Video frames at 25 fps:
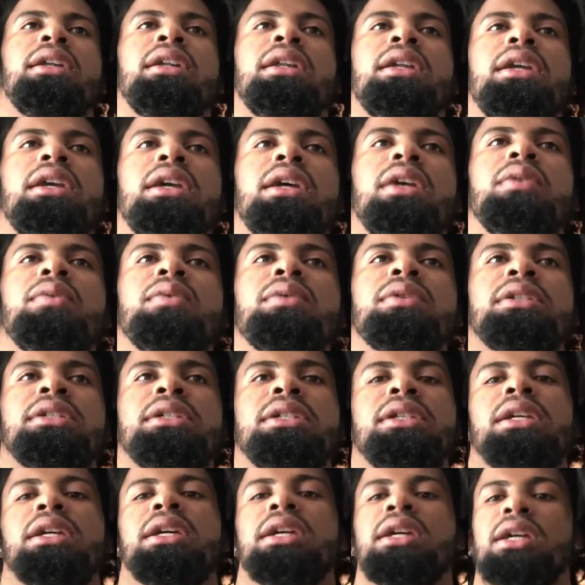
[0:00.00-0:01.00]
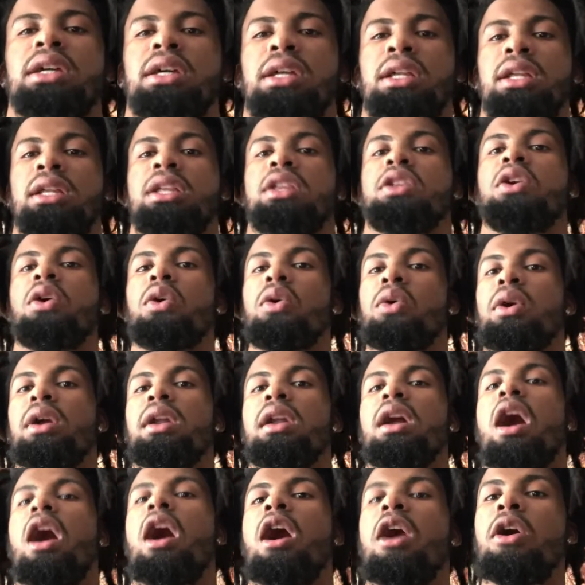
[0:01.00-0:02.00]
it was,
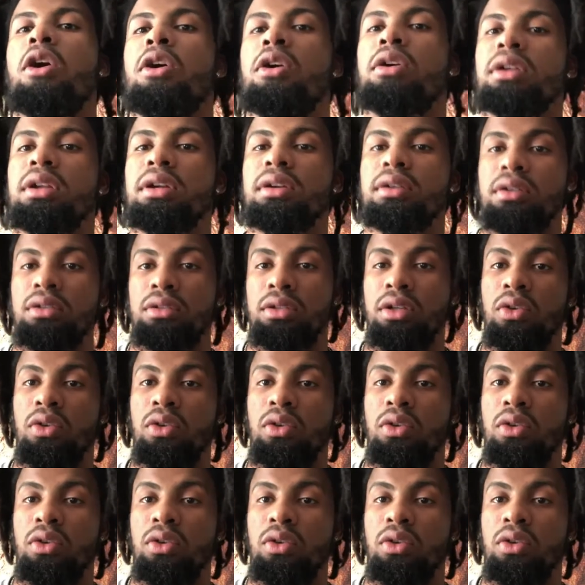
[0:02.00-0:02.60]
knowing all the